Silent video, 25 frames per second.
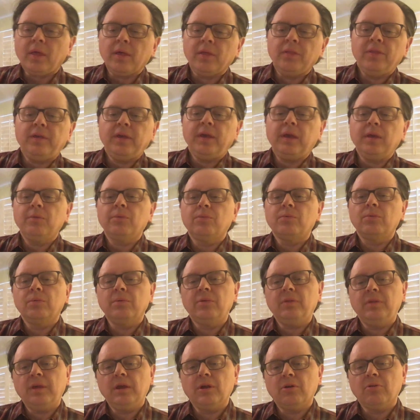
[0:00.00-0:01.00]
The
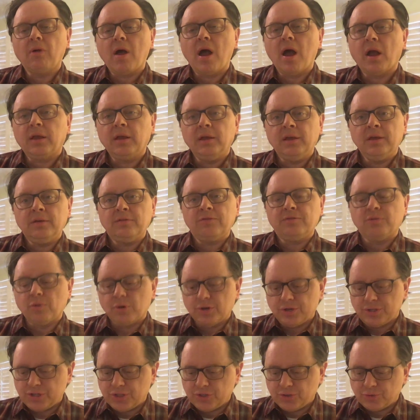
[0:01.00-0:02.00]
Iraqi
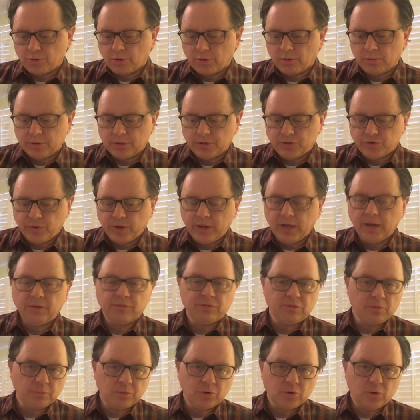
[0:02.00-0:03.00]
forces were retreating
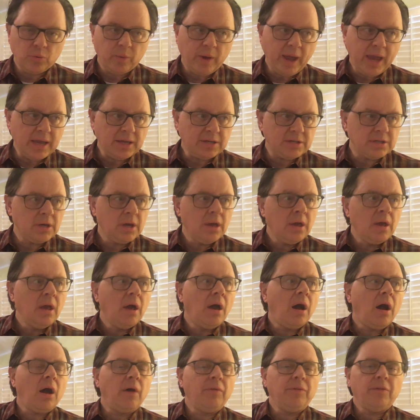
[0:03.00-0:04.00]
from Kuwait
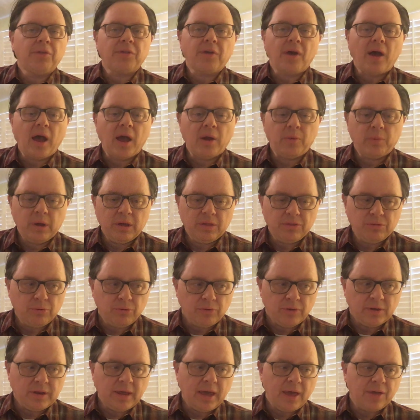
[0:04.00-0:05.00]
on this highway through
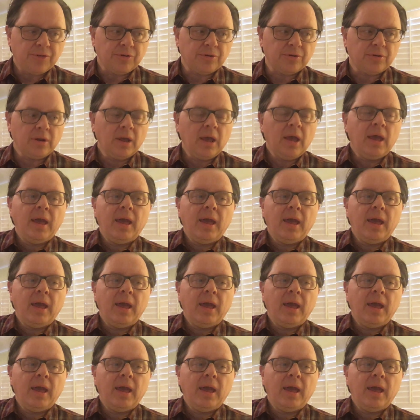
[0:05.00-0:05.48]
the desert,